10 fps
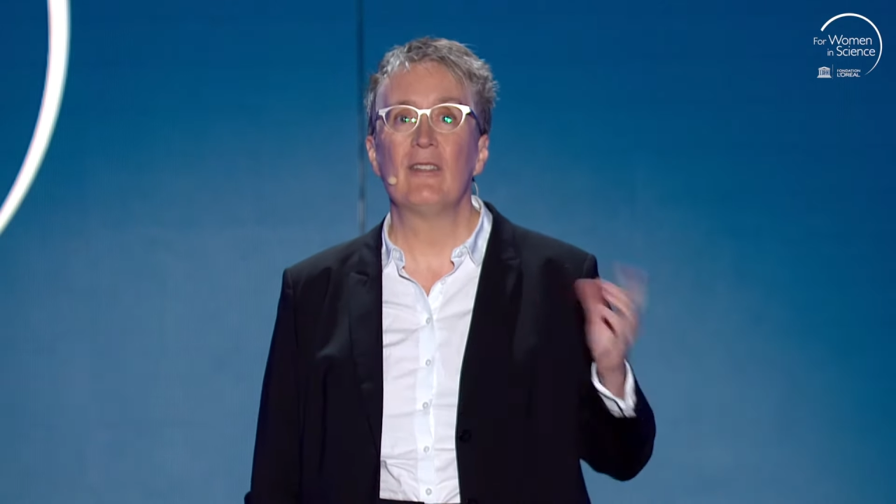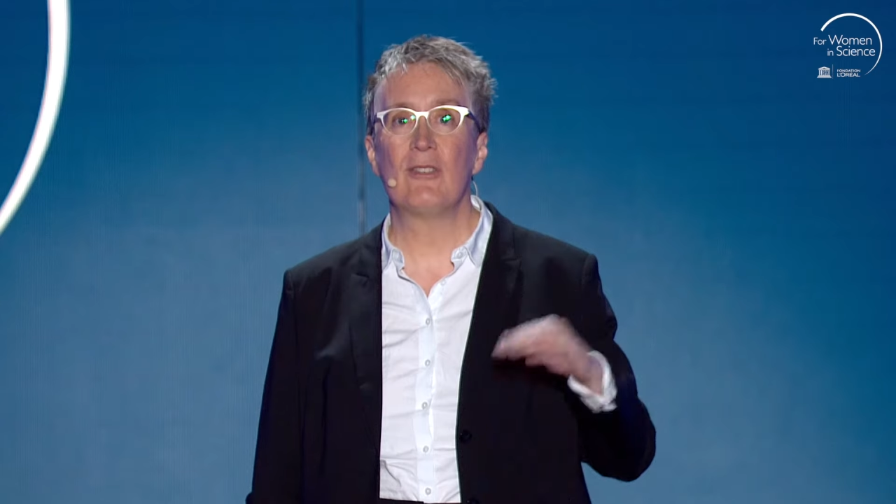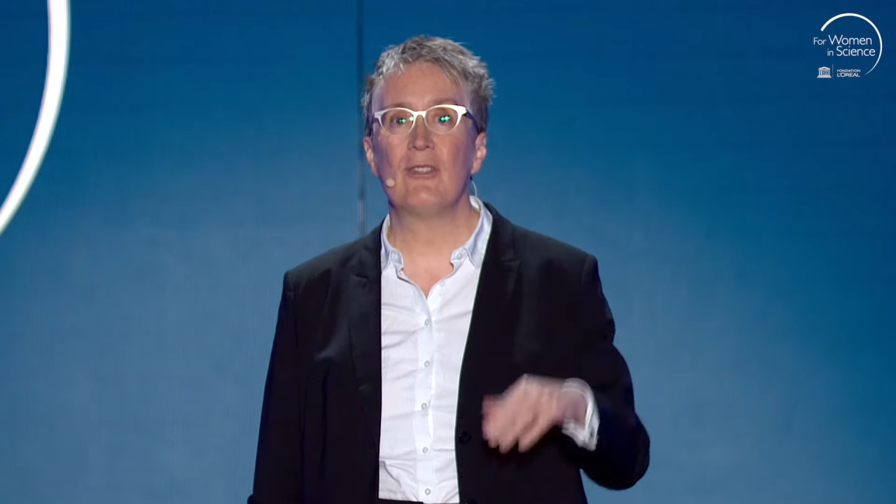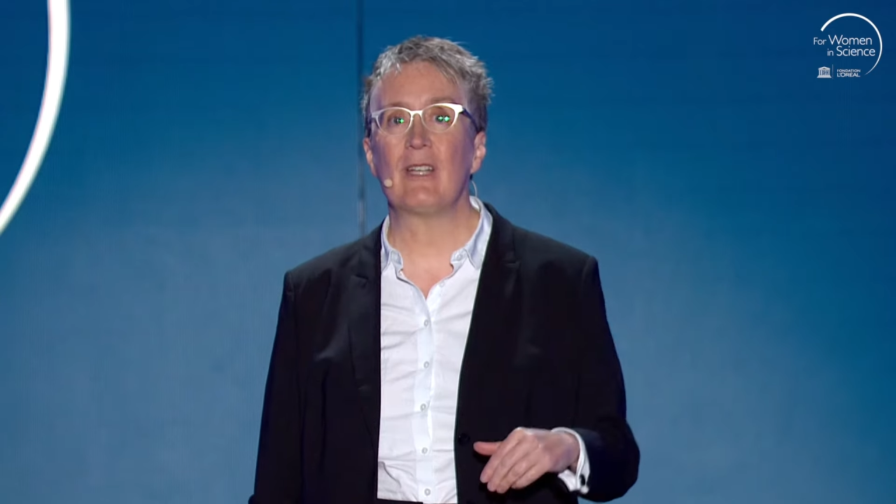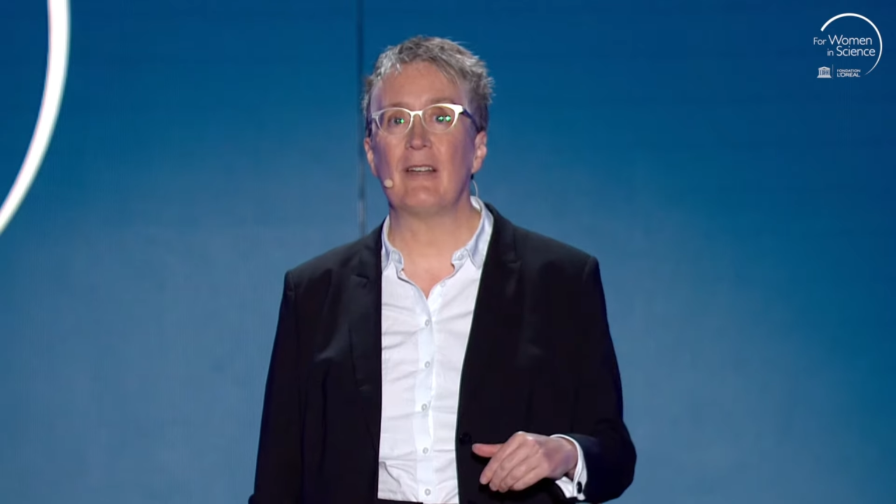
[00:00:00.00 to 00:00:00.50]

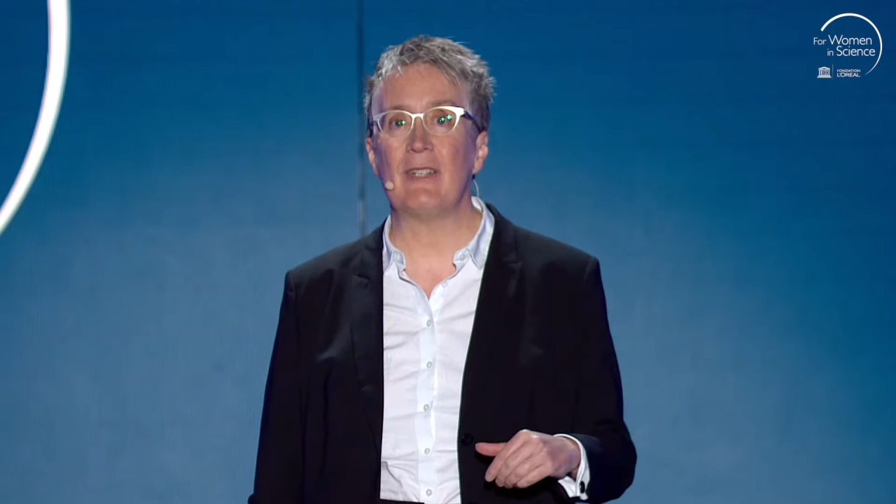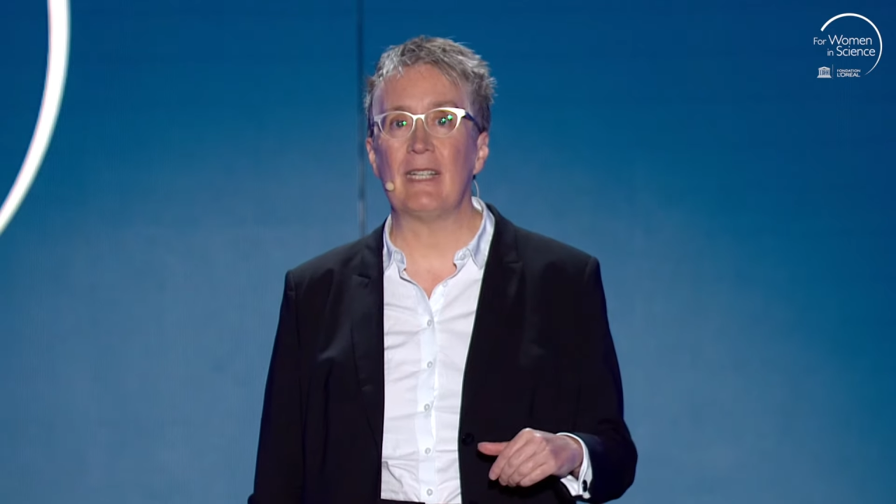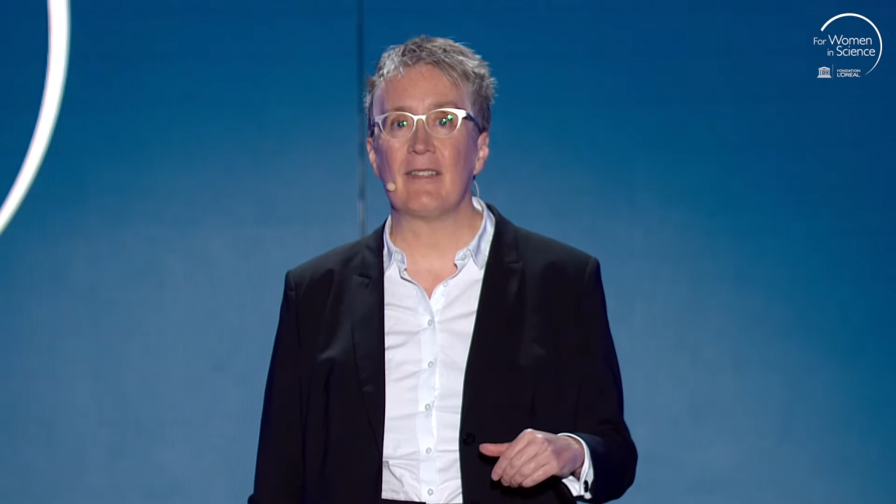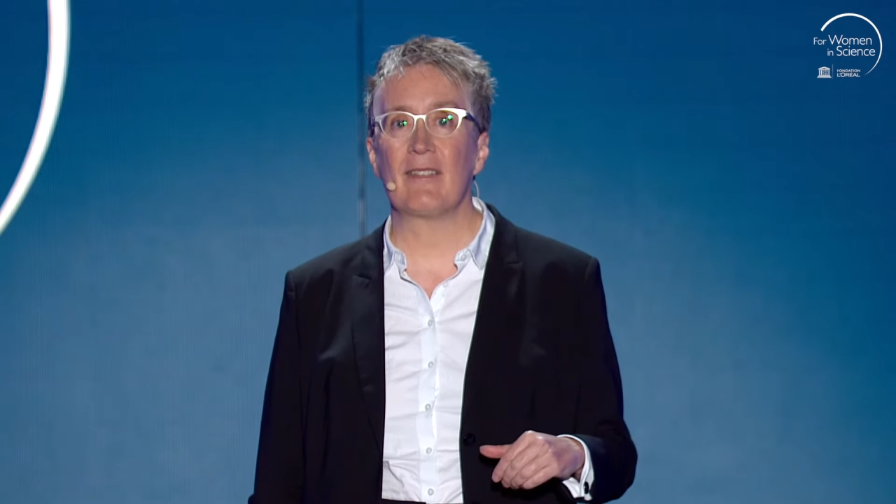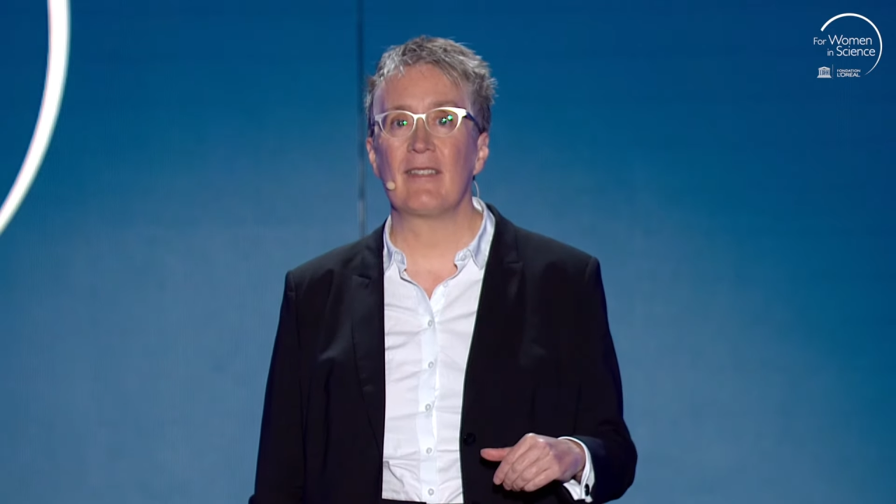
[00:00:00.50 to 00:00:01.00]
to
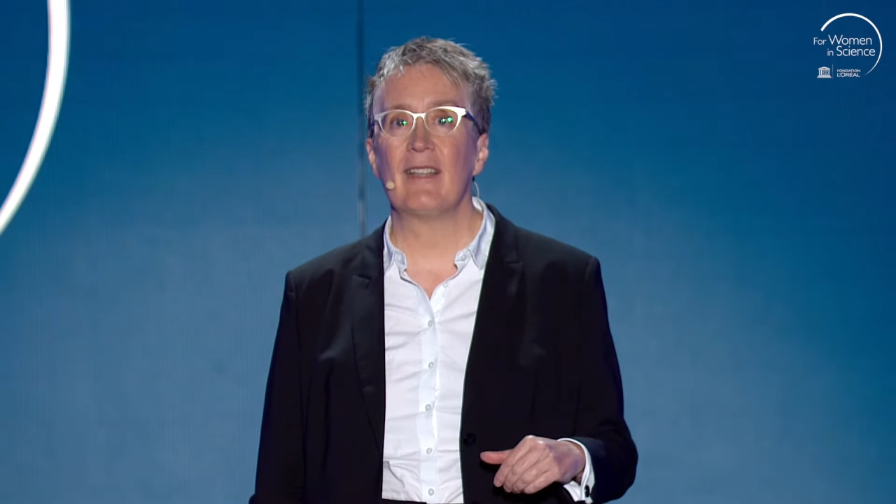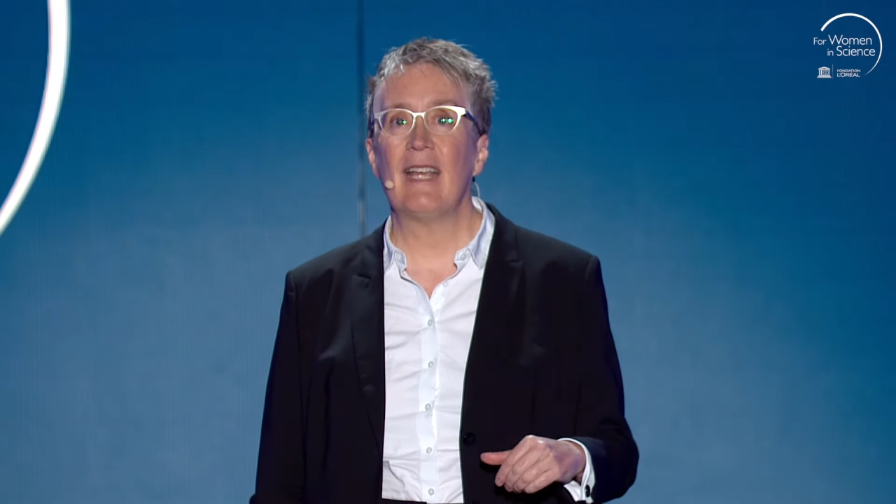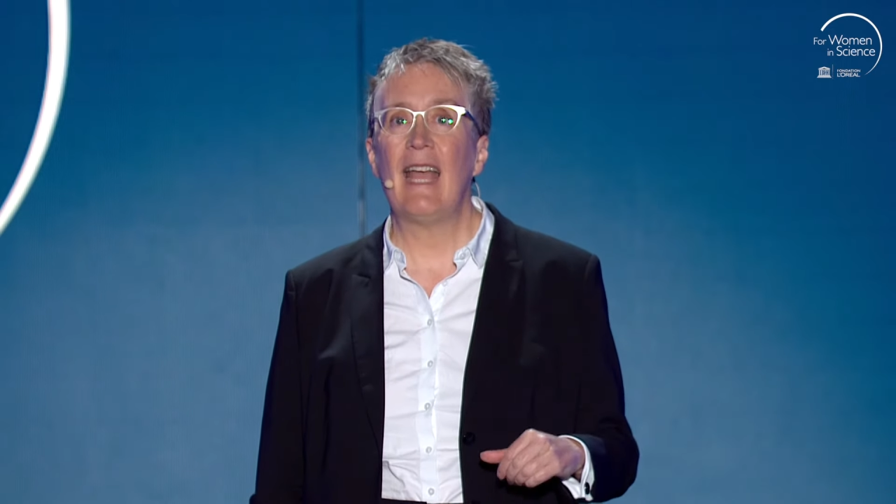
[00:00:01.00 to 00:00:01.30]
governance,